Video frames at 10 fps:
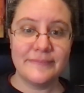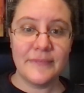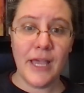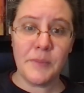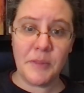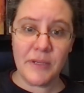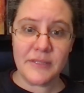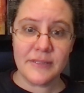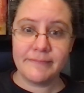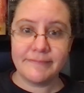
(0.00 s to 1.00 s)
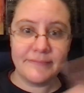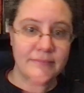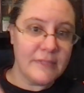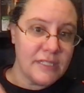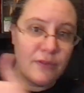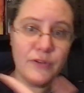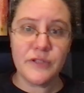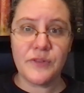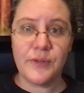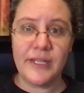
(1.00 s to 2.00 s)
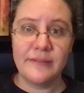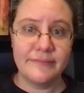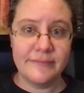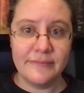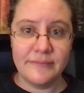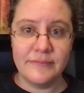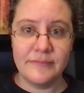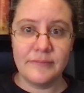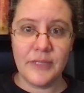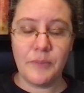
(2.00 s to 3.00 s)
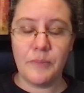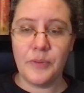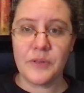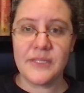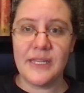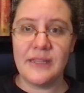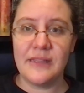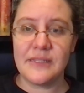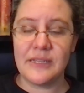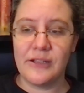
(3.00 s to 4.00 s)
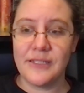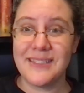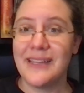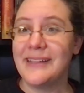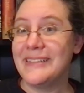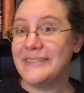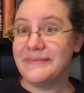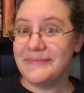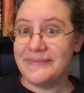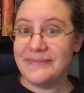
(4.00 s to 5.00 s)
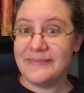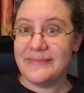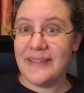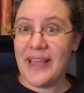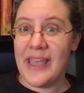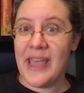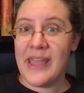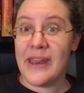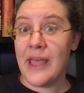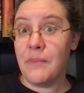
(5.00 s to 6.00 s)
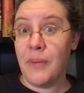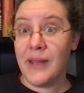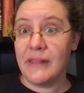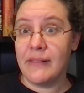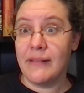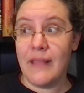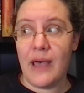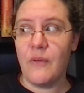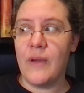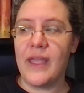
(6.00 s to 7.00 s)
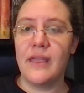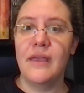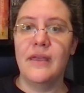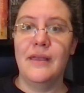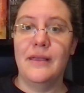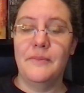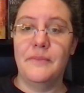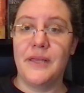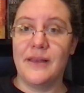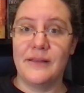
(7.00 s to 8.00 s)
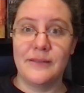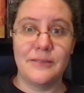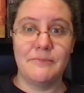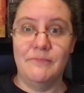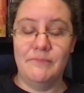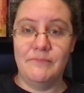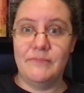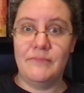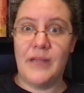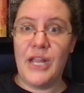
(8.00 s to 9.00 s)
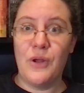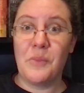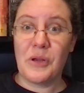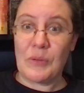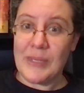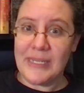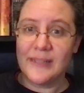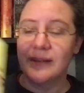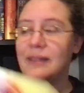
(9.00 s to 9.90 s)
omnibus. It's the first three books in the series. And I bought it that way because I know I'm going to read it.